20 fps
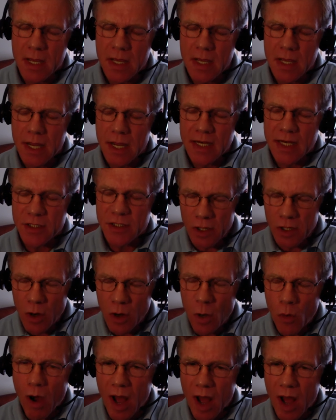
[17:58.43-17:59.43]
it took a
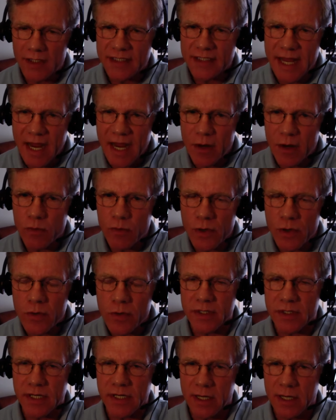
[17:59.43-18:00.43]
while to take
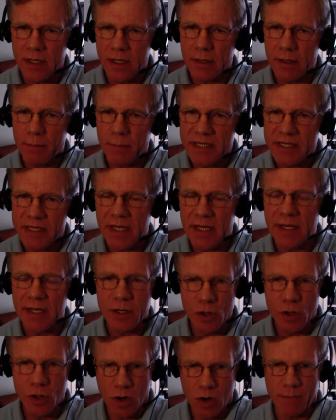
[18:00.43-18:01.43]
root, in particularly
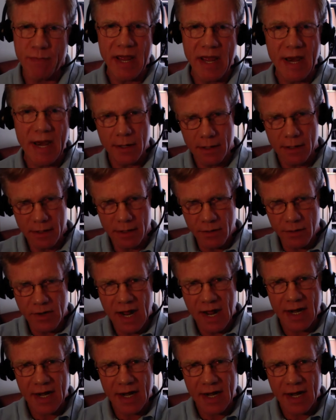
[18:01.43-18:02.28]
in Europe and the United